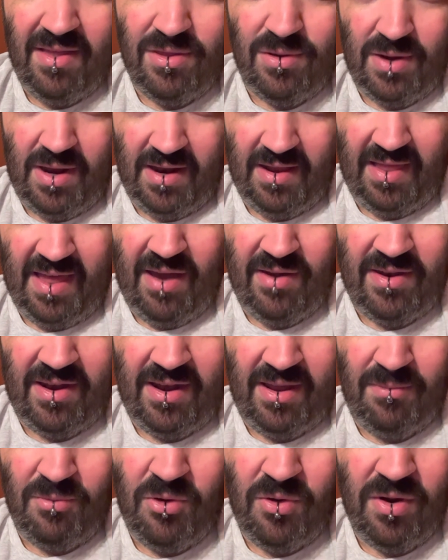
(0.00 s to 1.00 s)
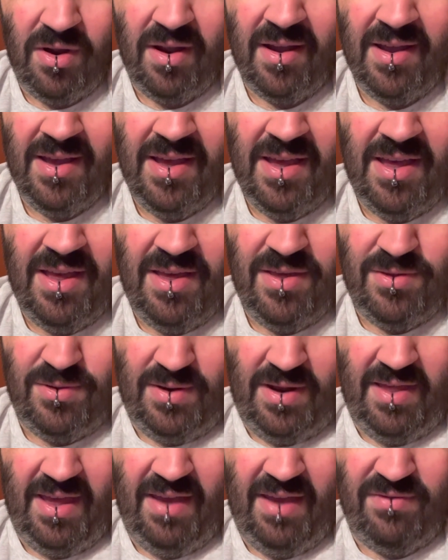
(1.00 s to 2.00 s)
They're not allowed anymore. So
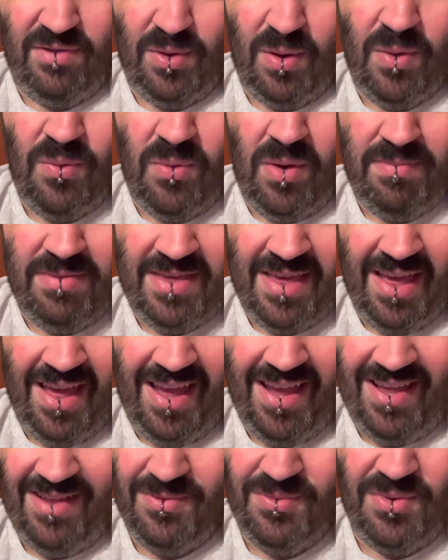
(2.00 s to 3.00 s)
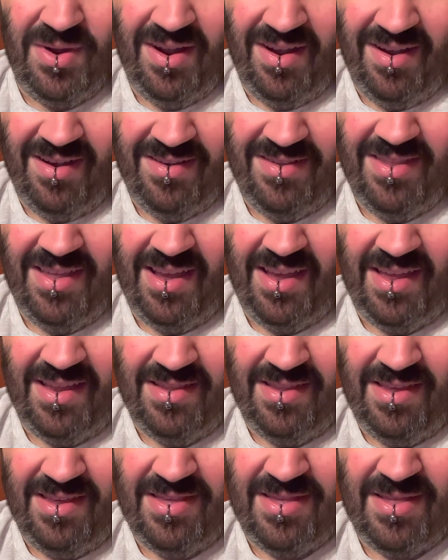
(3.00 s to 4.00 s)
now they have their own website where they
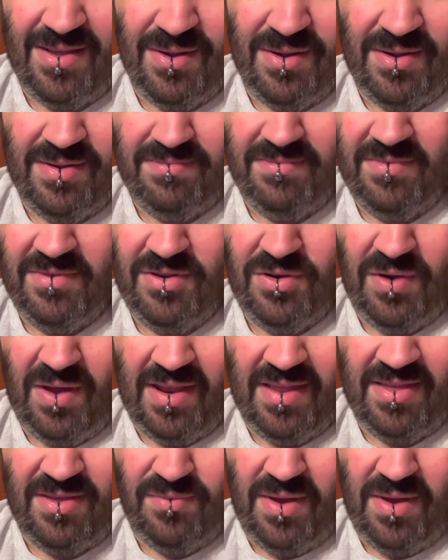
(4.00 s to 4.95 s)
can list their credits and